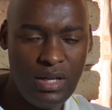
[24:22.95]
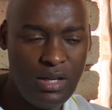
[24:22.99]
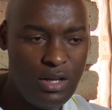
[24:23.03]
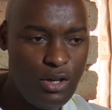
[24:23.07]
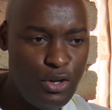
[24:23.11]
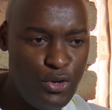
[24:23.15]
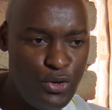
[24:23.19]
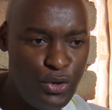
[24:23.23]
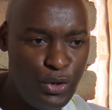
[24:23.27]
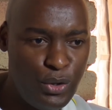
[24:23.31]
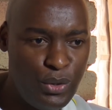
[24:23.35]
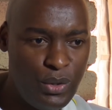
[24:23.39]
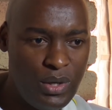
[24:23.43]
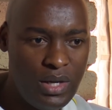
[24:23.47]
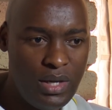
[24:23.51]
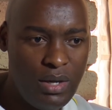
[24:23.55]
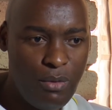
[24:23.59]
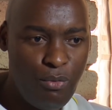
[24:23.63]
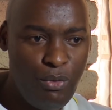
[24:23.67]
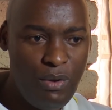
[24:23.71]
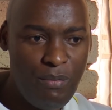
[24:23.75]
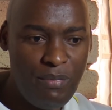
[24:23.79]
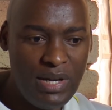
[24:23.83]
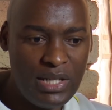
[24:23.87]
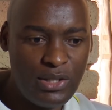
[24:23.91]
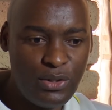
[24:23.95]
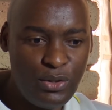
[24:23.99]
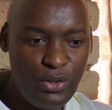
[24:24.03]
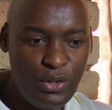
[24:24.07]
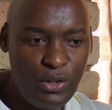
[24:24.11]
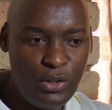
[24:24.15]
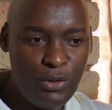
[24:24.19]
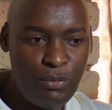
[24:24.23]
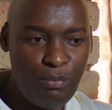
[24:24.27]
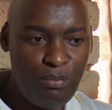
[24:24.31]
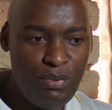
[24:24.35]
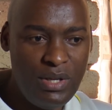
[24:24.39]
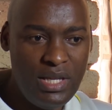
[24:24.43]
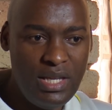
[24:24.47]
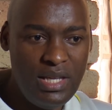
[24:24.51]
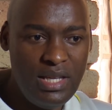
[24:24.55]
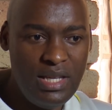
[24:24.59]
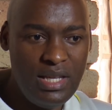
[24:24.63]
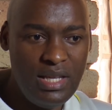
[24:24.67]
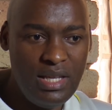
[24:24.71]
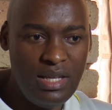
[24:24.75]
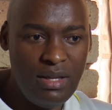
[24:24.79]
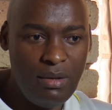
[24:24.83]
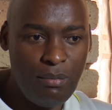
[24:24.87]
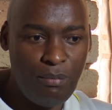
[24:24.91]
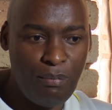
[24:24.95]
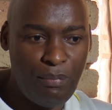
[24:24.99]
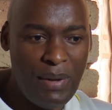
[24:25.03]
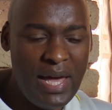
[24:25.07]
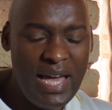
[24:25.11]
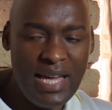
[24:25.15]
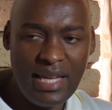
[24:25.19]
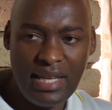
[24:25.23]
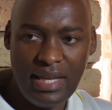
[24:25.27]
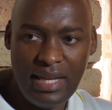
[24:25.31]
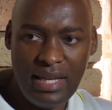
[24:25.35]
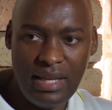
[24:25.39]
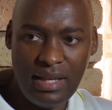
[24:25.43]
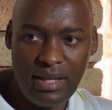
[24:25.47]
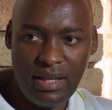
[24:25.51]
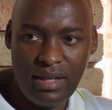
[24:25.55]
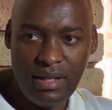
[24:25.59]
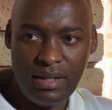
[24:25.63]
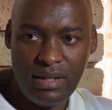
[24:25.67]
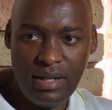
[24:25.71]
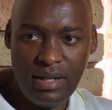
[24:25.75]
You know, we must not be begging